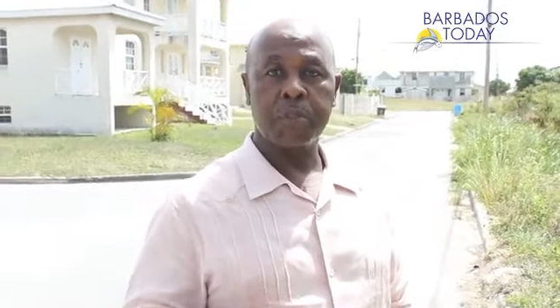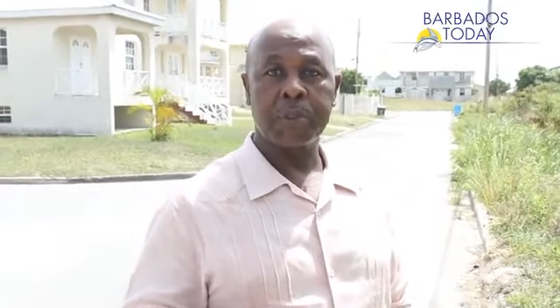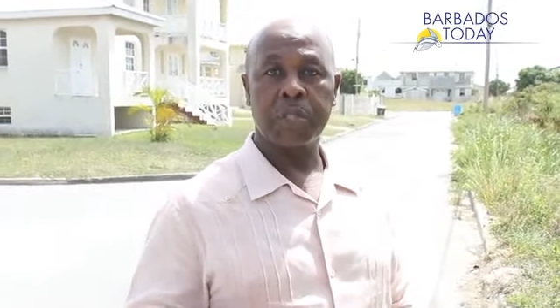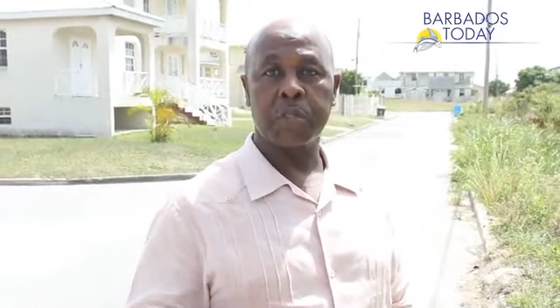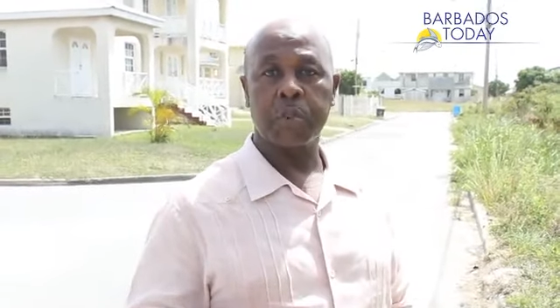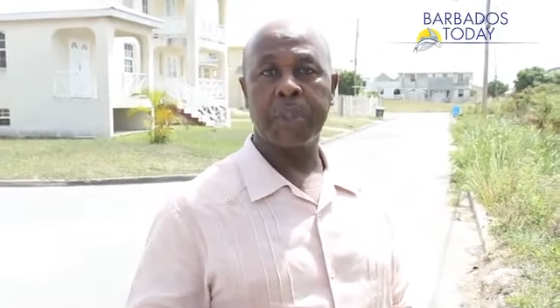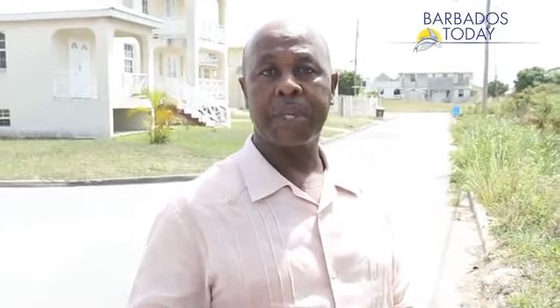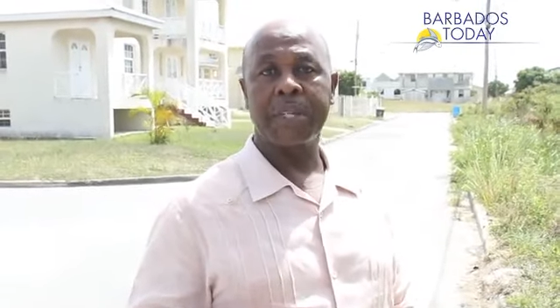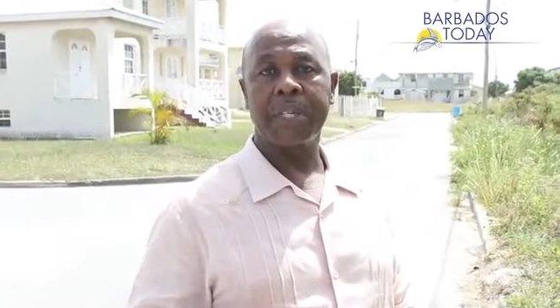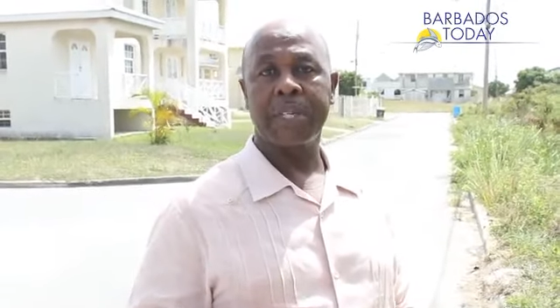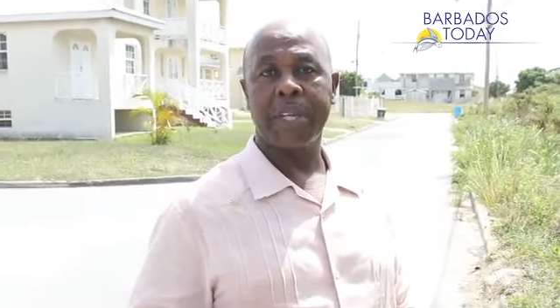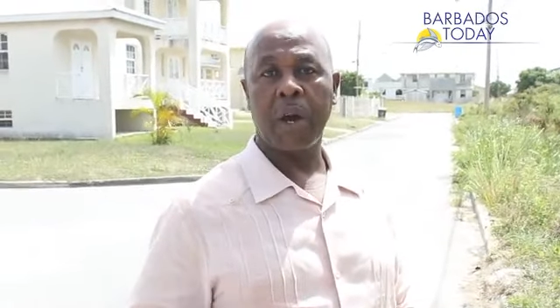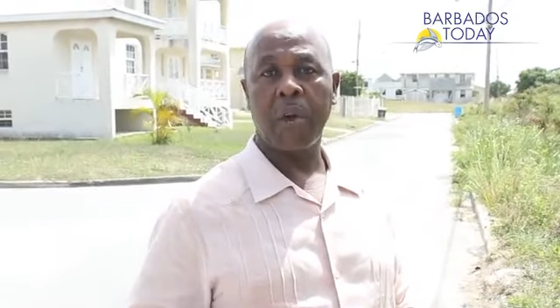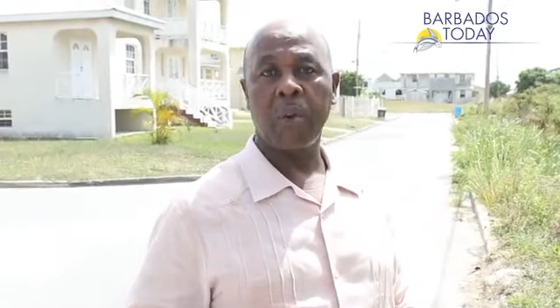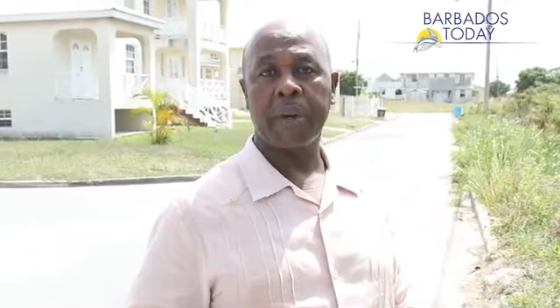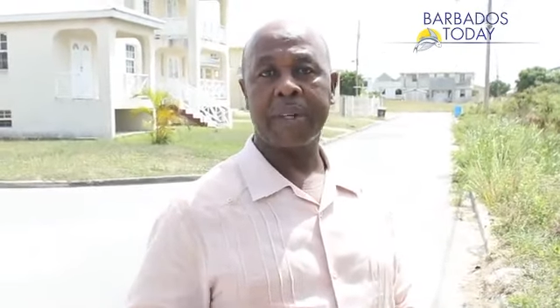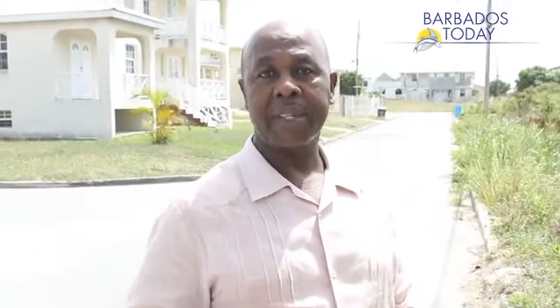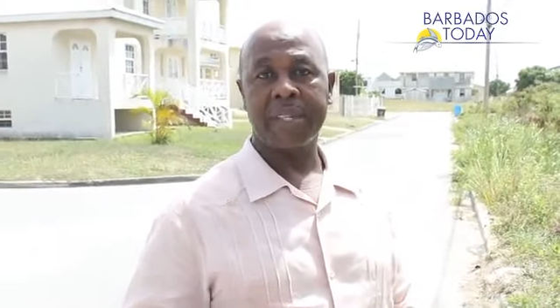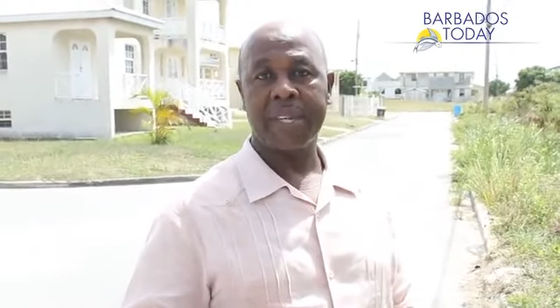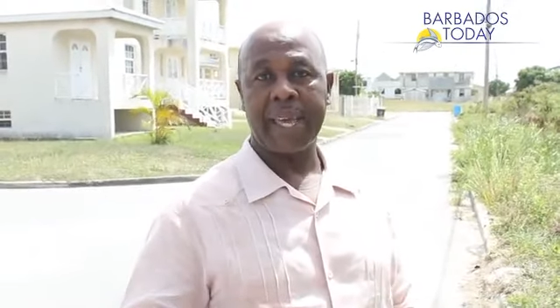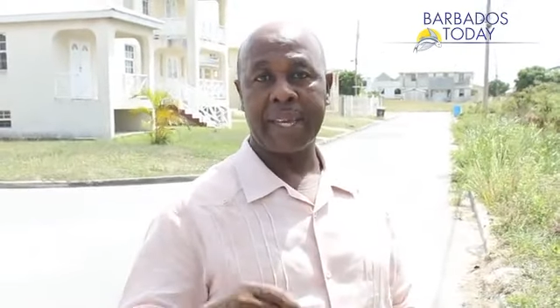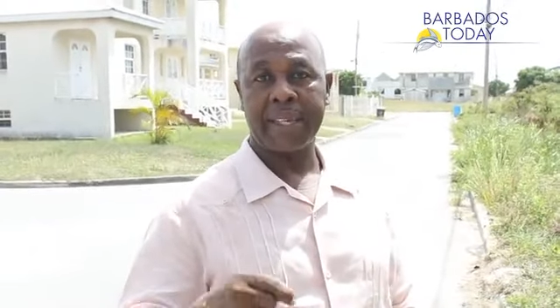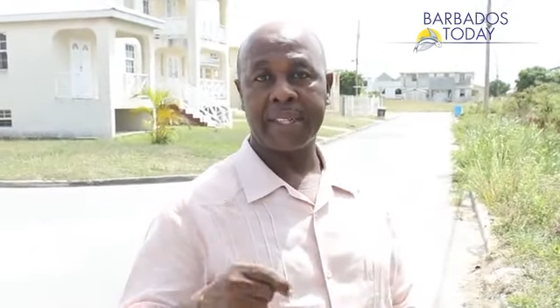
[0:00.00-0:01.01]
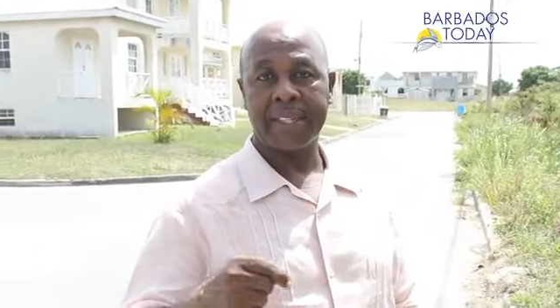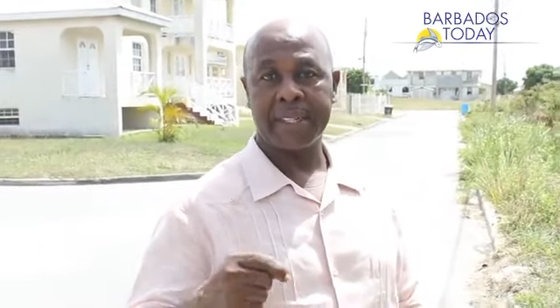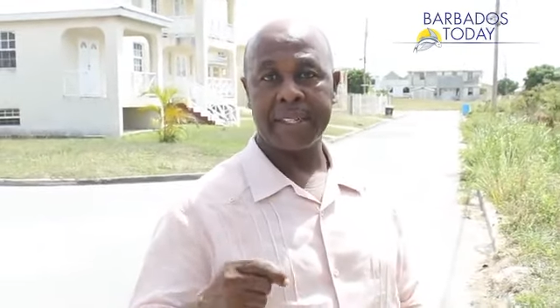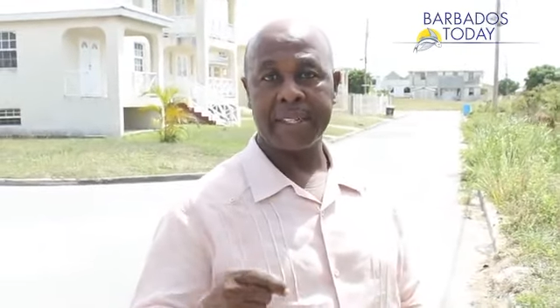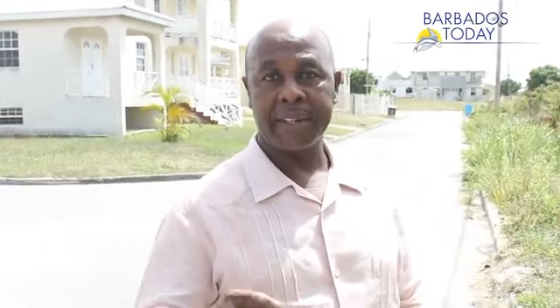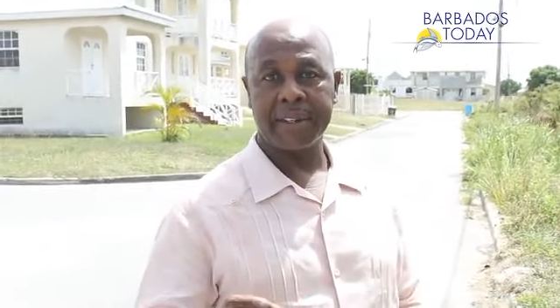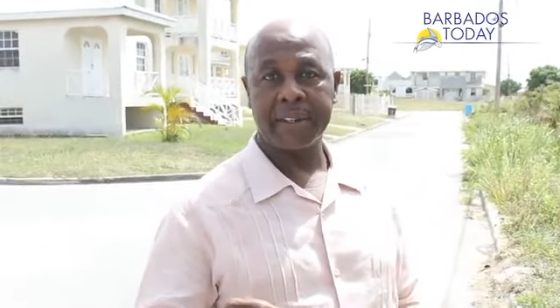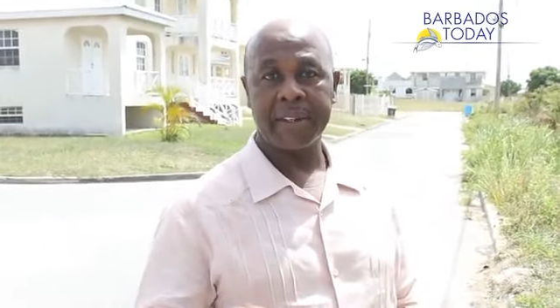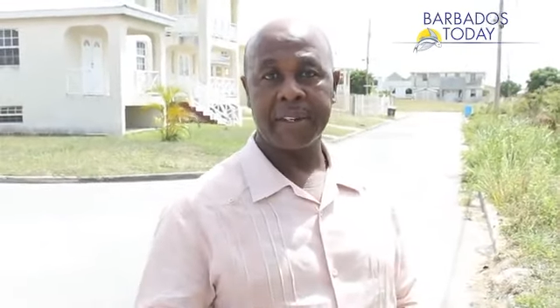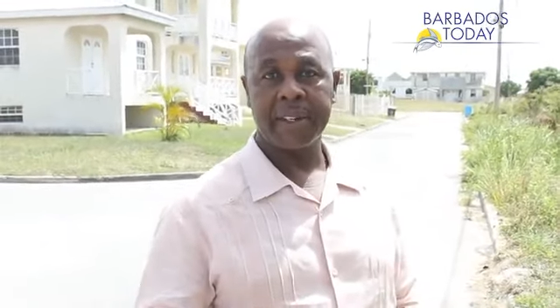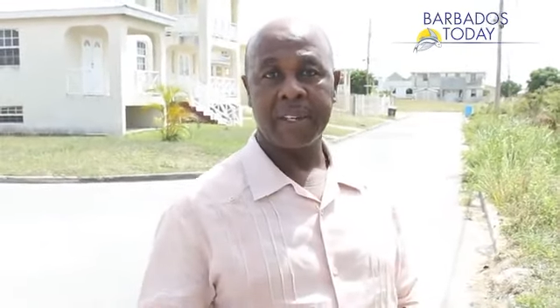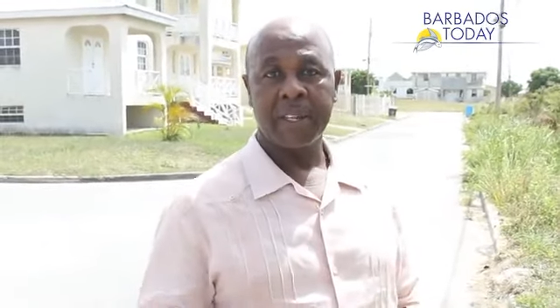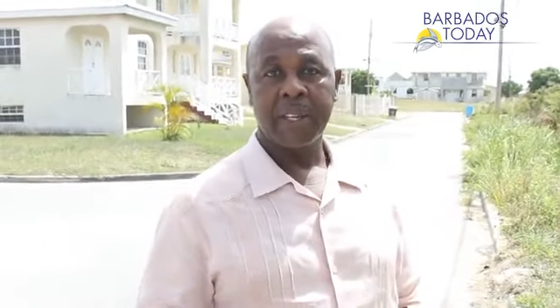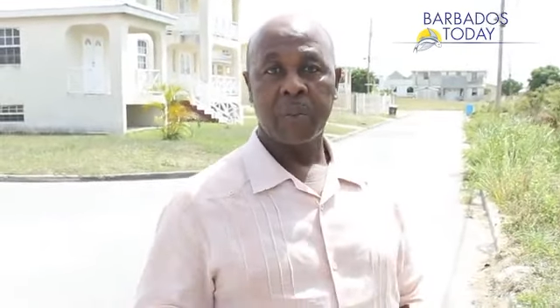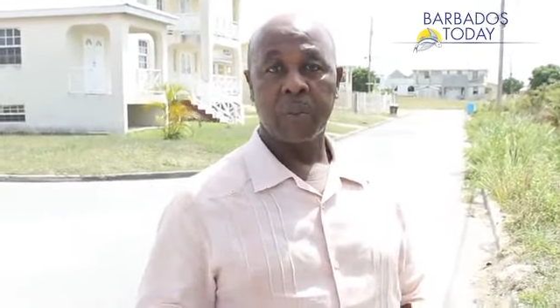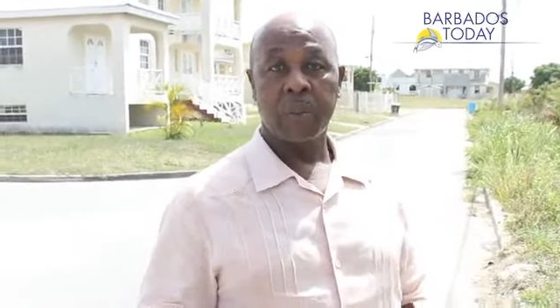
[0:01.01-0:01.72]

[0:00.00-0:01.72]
between now and next year,